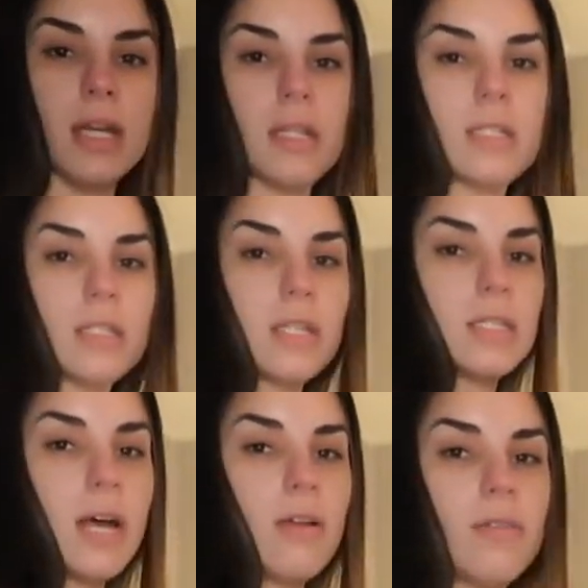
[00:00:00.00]
And this is
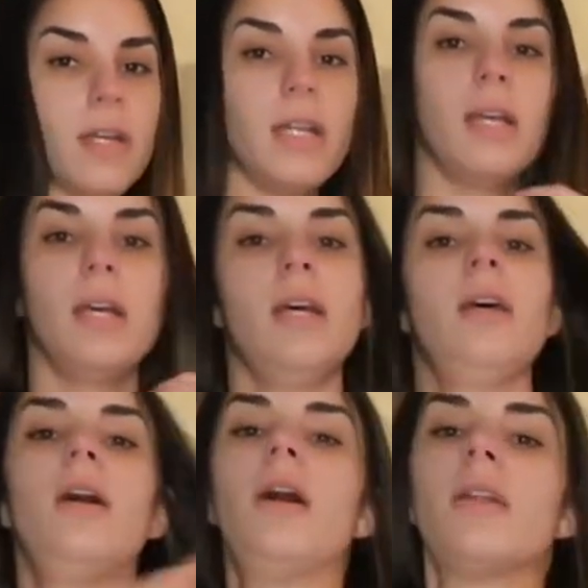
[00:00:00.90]
this outfit.
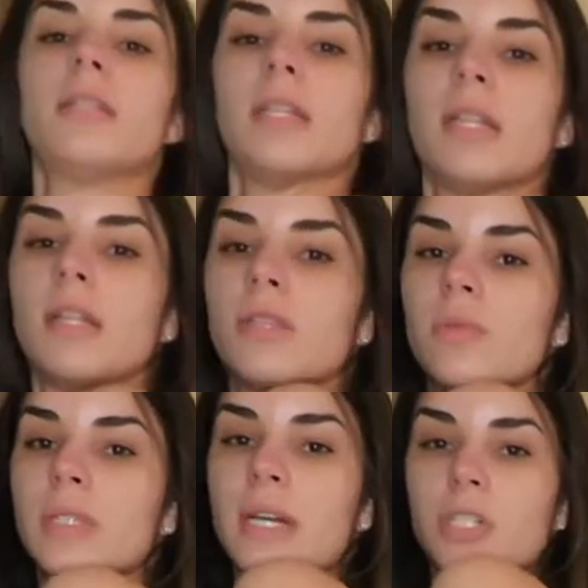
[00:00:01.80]
I honestly think
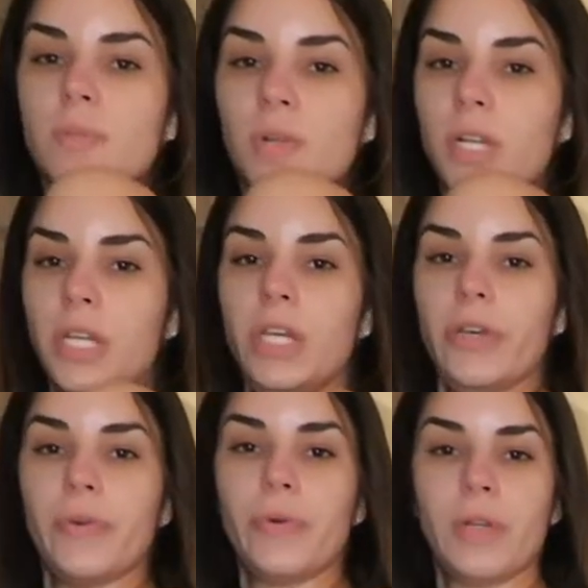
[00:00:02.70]
this one's actually pretty
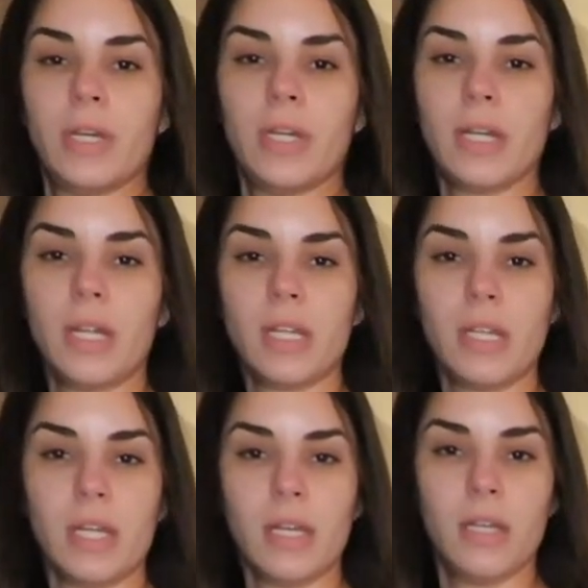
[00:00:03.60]
cute. I like
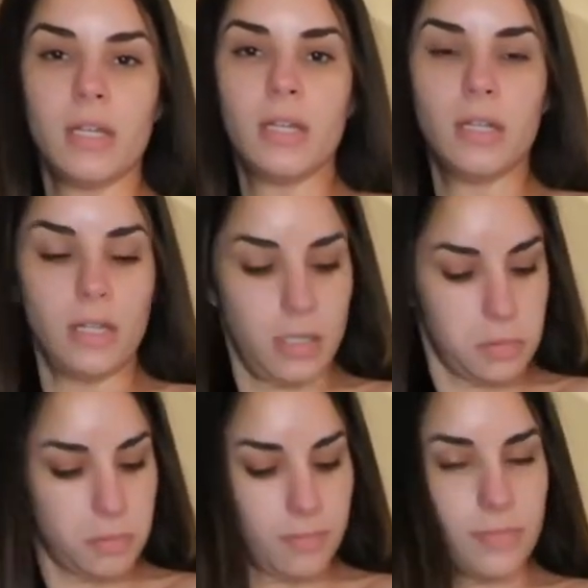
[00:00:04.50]

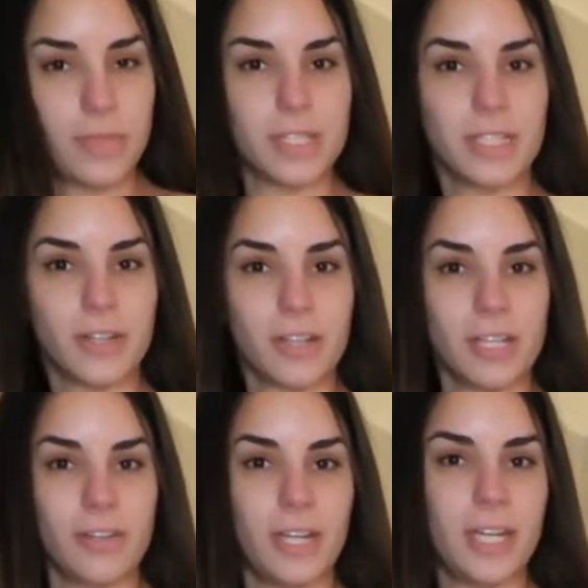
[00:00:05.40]
this little
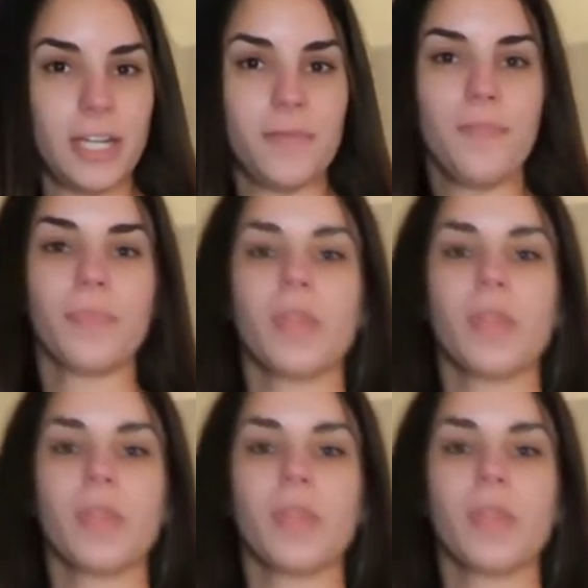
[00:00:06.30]
thing right here.